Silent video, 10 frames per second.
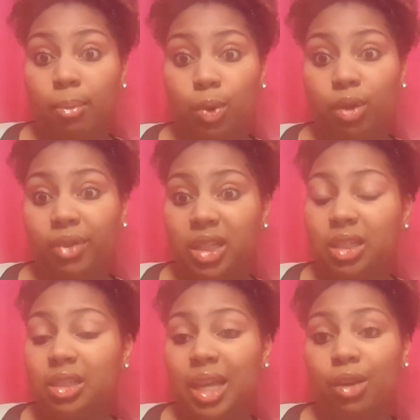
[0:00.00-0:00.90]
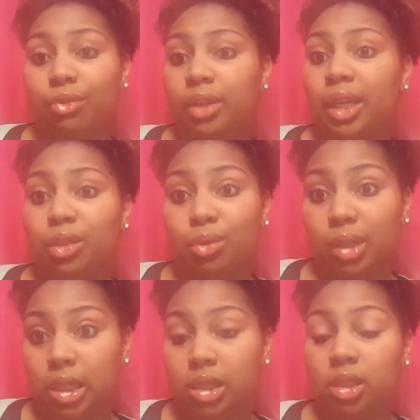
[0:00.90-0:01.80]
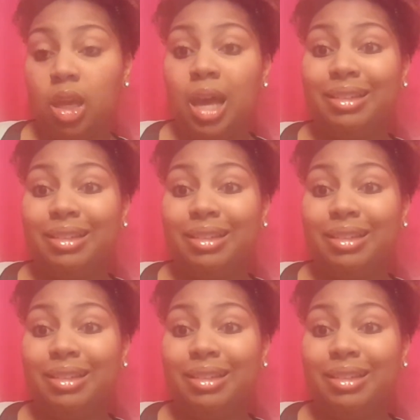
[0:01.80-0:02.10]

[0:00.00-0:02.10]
Motivation is, I don't feel like doing this.